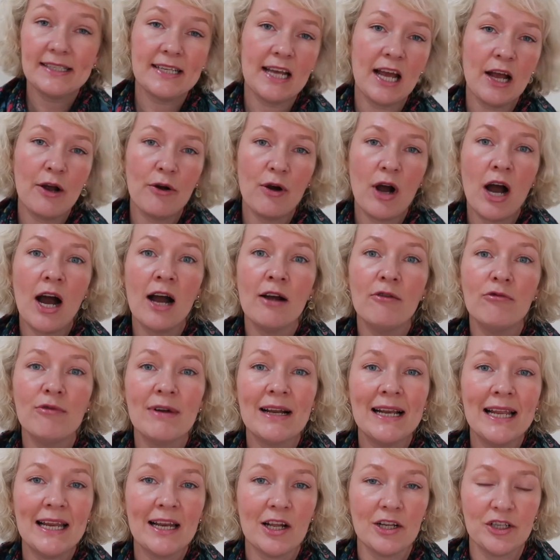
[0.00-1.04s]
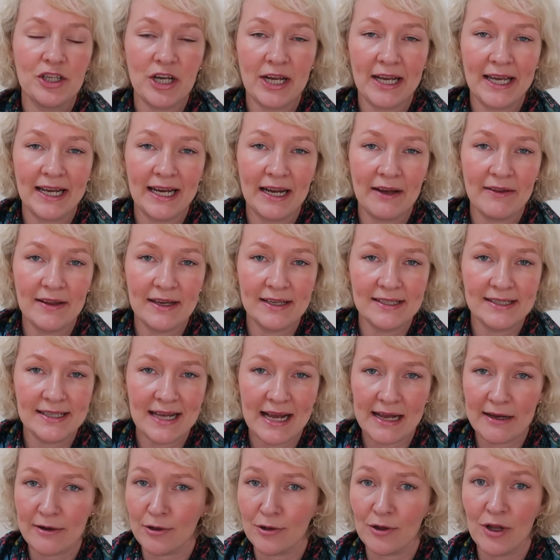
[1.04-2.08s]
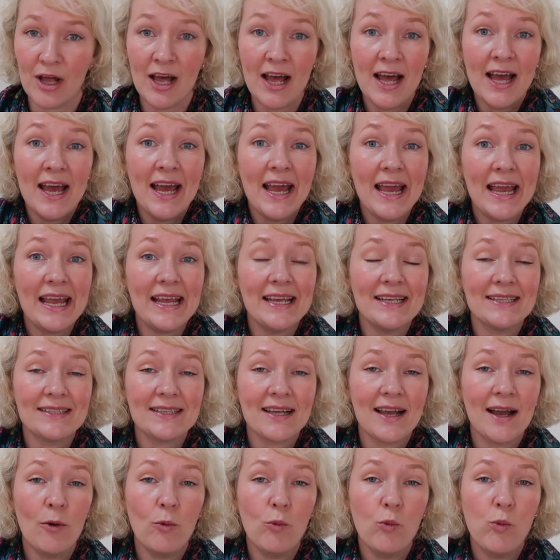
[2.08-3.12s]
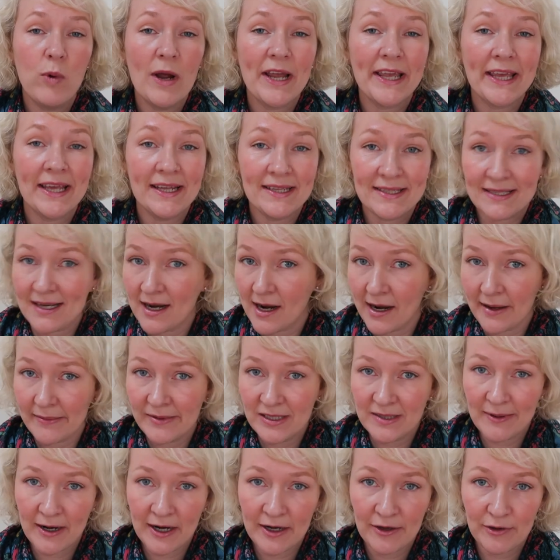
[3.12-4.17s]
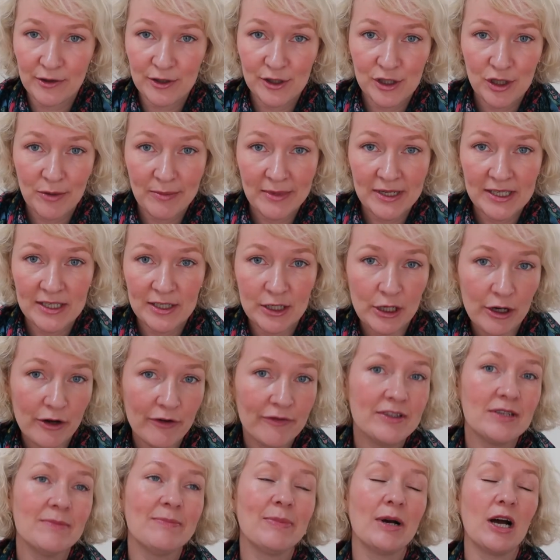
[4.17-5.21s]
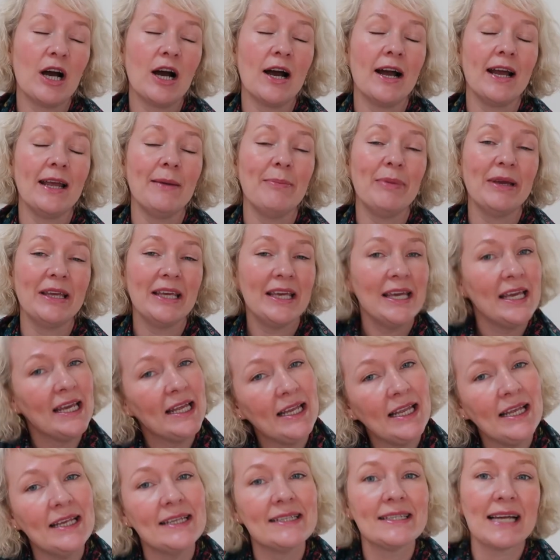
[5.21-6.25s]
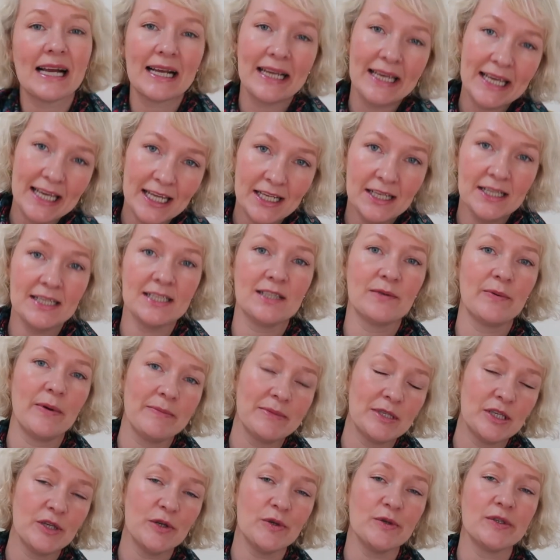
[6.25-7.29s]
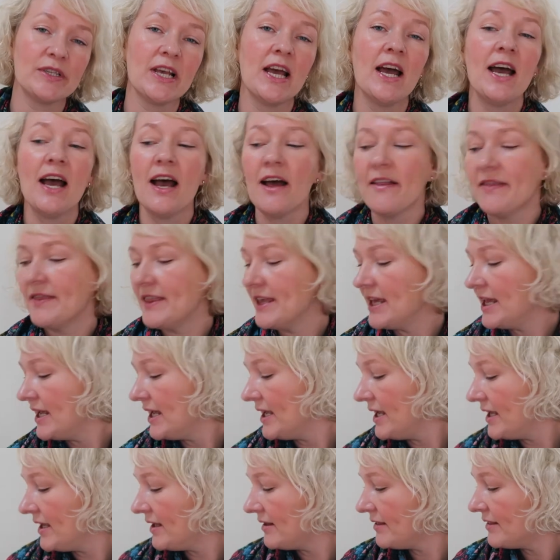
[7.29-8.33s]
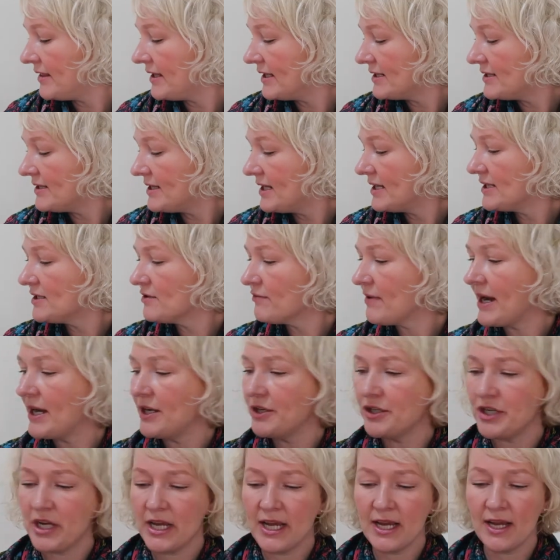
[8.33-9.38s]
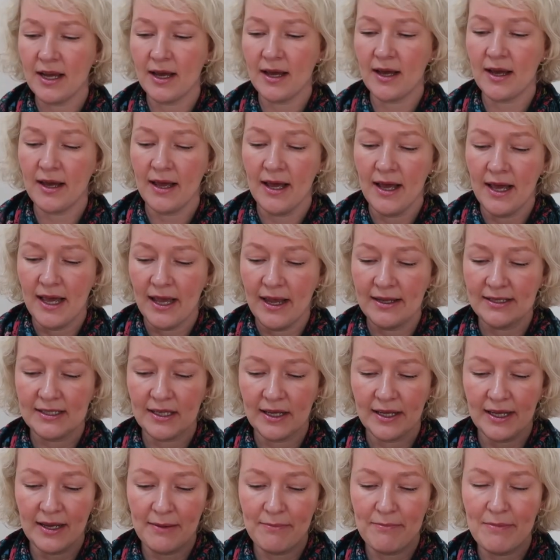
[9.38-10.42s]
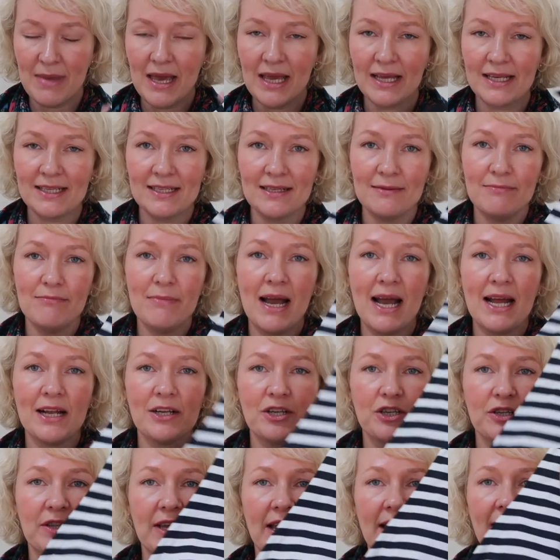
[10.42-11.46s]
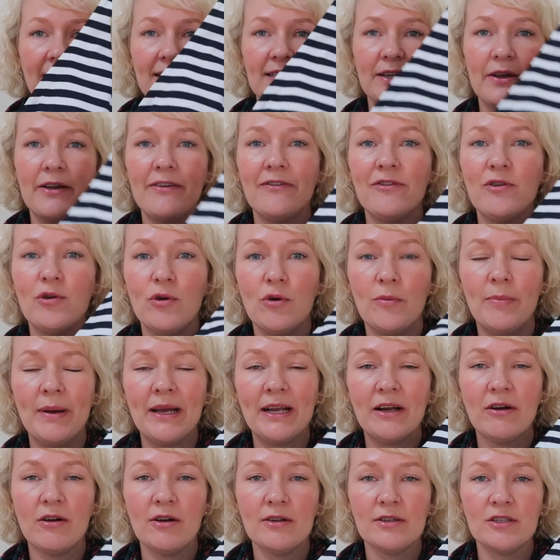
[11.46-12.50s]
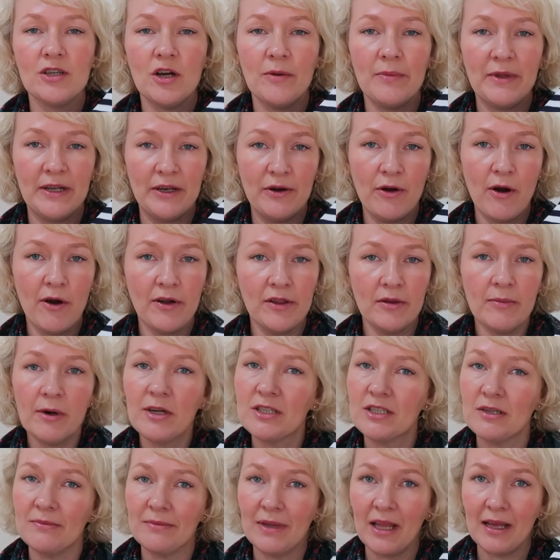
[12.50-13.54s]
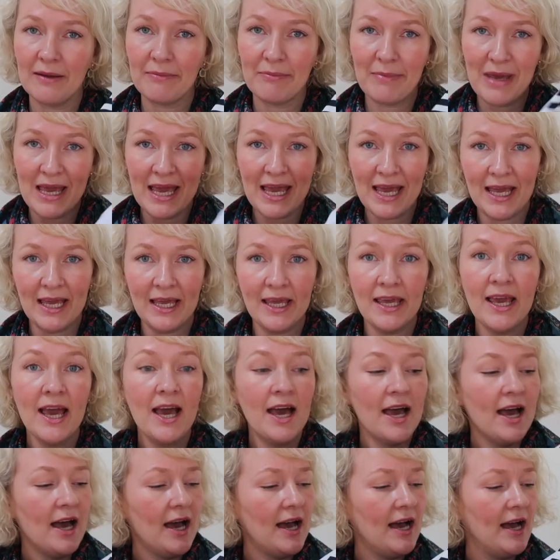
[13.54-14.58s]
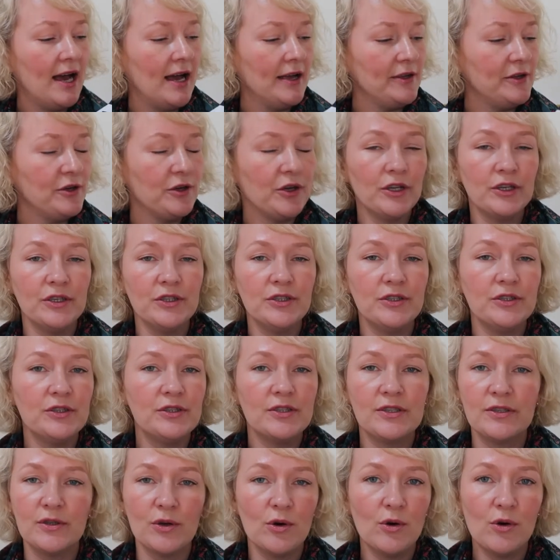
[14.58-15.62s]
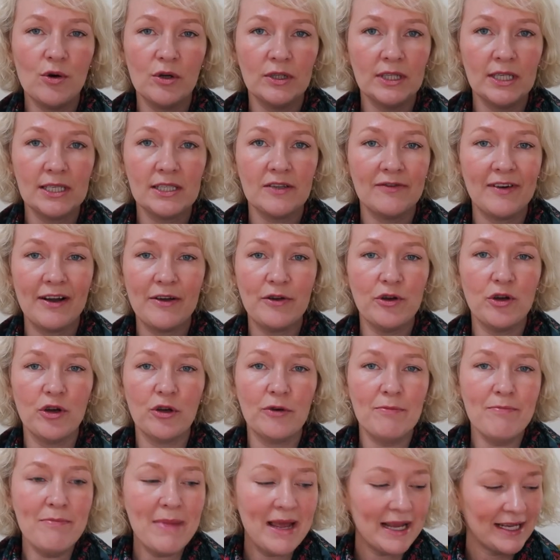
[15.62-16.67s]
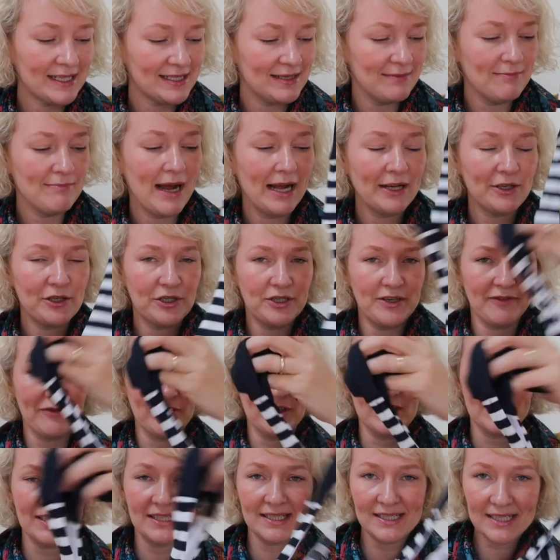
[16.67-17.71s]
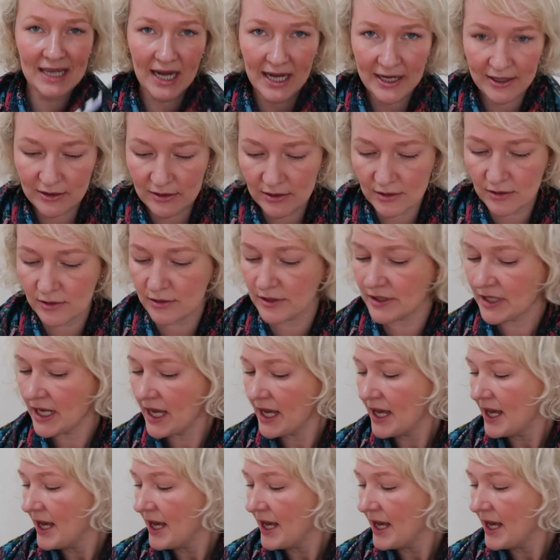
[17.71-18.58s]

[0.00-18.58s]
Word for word: So I really like checking out their sale. It's a wicked time to buy your summer stuff, to buy bikinis, tankinis, swimsuits. The this, this range here, it's like a mix and match thing. So if you're bigger on top than you are on the bottom, like me, uh, you can sort all that stuff out. You could mix and match different styles.